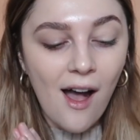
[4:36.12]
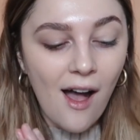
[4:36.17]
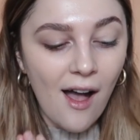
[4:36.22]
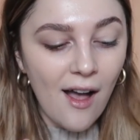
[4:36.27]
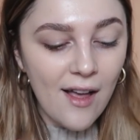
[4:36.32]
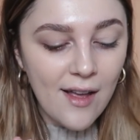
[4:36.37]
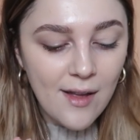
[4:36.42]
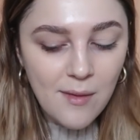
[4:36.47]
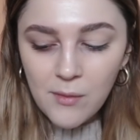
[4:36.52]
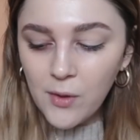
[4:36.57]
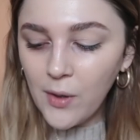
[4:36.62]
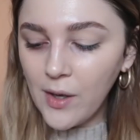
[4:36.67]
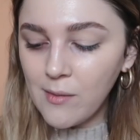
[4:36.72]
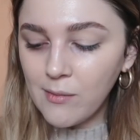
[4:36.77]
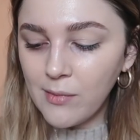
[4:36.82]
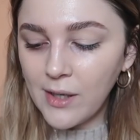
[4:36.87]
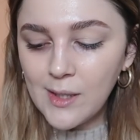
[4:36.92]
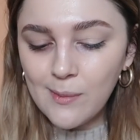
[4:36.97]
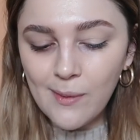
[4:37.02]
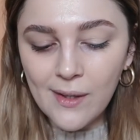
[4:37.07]
I am quite
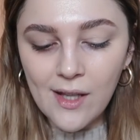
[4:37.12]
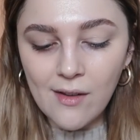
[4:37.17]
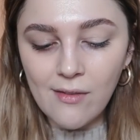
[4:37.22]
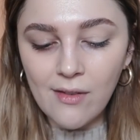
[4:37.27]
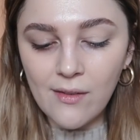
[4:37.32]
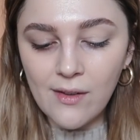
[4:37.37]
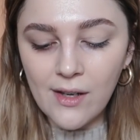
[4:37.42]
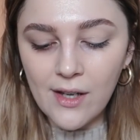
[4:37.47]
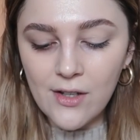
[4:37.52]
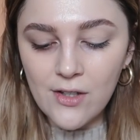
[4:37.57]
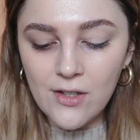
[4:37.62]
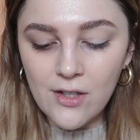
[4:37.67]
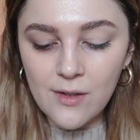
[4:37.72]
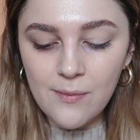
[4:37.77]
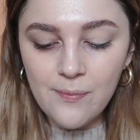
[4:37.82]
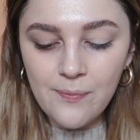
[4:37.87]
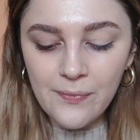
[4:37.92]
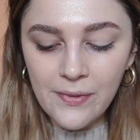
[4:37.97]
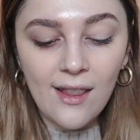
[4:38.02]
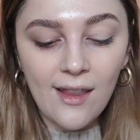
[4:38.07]
impressed by that foundation.